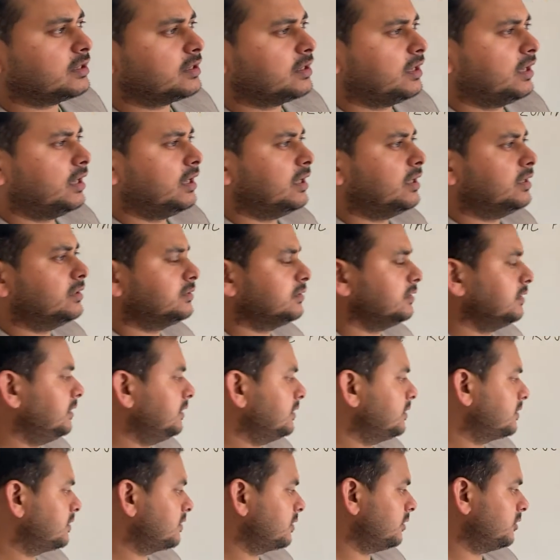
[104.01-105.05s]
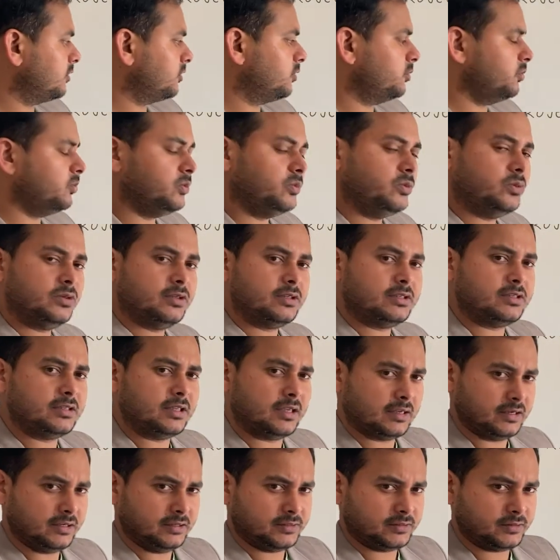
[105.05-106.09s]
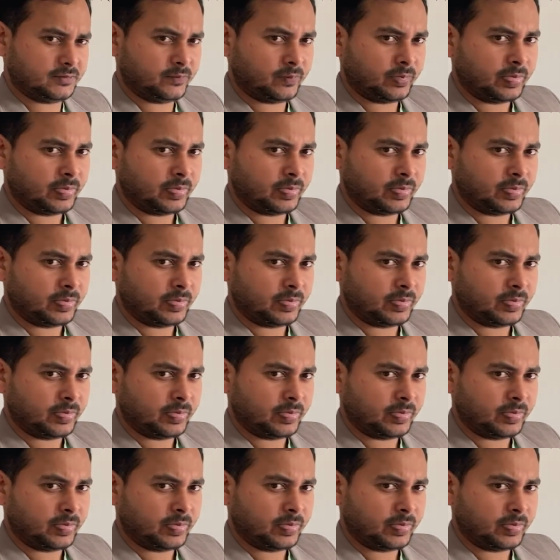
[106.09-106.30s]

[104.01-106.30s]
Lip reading: cars is 2 seconds.